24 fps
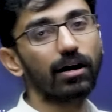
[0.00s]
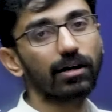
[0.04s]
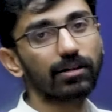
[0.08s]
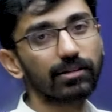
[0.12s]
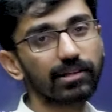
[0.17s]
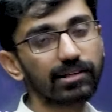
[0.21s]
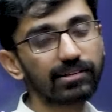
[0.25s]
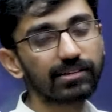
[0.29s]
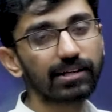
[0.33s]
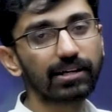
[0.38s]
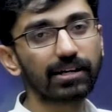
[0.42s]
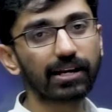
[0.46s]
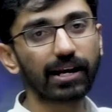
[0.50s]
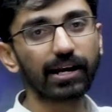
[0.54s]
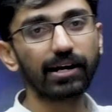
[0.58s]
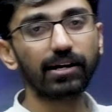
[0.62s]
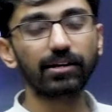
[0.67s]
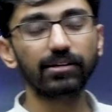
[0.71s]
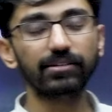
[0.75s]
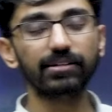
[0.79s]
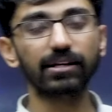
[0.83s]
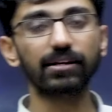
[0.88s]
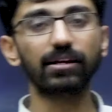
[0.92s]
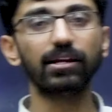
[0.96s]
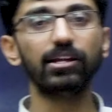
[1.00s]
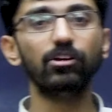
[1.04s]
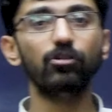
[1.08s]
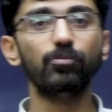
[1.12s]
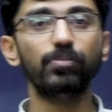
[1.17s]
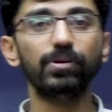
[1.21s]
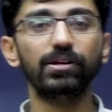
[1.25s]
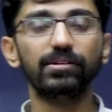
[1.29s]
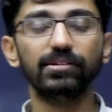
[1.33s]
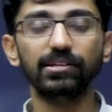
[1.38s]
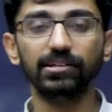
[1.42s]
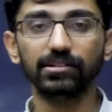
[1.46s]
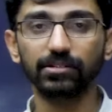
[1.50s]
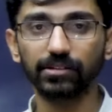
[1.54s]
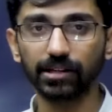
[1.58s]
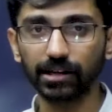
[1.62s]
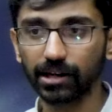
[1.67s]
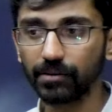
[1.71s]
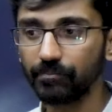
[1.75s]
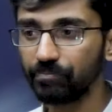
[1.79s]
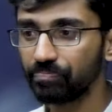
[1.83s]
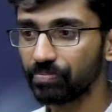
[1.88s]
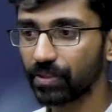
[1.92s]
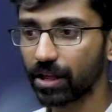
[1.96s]
this is a trend generally UPSC is
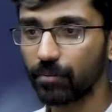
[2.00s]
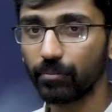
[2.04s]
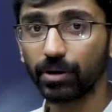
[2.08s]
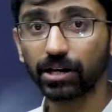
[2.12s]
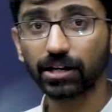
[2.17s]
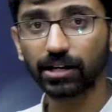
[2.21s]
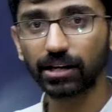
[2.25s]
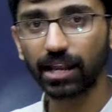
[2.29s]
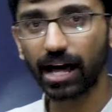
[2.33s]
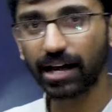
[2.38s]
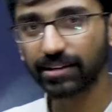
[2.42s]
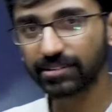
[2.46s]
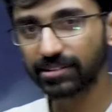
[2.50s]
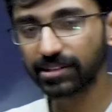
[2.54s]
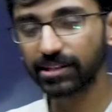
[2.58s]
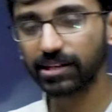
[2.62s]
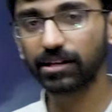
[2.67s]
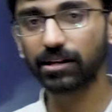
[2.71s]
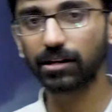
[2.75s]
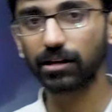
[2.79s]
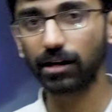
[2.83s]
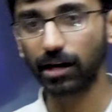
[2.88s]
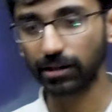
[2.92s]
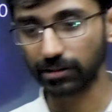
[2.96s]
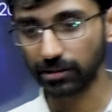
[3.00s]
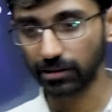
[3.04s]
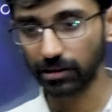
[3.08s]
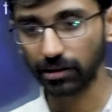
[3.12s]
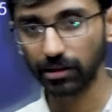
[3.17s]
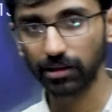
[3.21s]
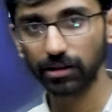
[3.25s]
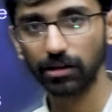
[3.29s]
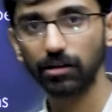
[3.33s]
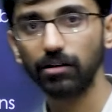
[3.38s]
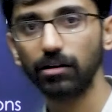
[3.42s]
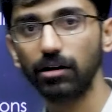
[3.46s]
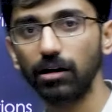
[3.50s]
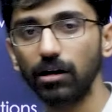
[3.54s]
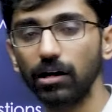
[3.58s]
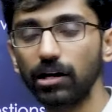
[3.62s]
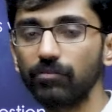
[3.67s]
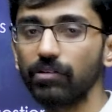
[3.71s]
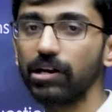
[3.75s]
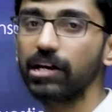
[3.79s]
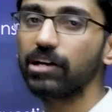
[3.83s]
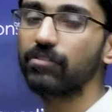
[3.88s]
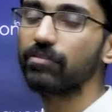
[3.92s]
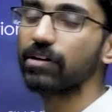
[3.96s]
taking. But last year I think in
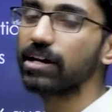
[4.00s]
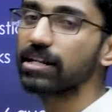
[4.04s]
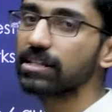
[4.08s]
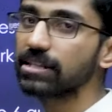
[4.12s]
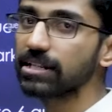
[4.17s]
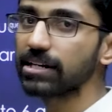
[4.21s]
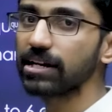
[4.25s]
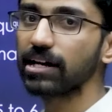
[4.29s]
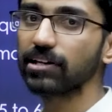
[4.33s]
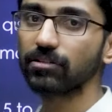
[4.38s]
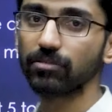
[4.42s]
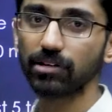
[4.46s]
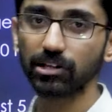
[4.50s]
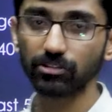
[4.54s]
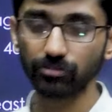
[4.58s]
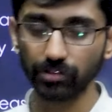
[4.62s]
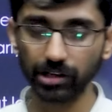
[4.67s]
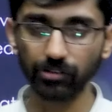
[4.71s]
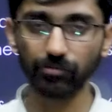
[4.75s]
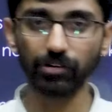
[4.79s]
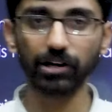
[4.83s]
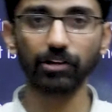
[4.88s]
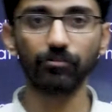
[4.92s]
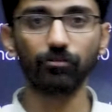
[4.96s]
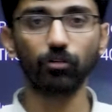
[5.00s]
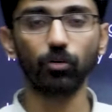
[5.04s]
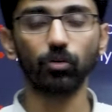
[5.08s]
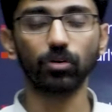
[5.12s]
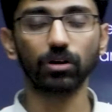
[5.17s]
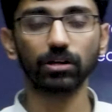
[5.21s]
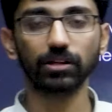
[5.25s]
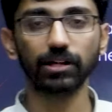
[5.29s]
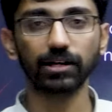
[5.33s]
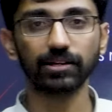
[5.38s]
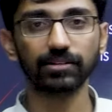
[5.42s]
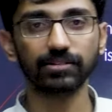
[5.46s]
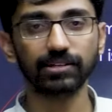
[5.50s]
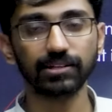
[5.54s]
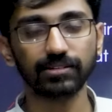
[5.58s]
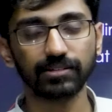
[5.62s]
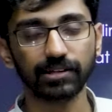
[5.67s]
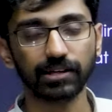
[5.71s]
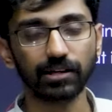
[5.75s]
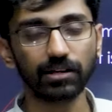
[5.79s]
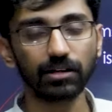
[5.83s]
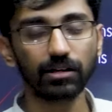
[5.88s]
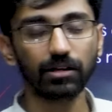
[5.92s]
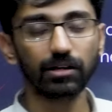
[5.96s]
2023 as well as 2024, that is this
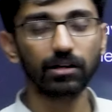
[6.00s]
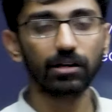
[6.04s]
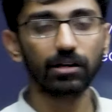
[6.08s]
year,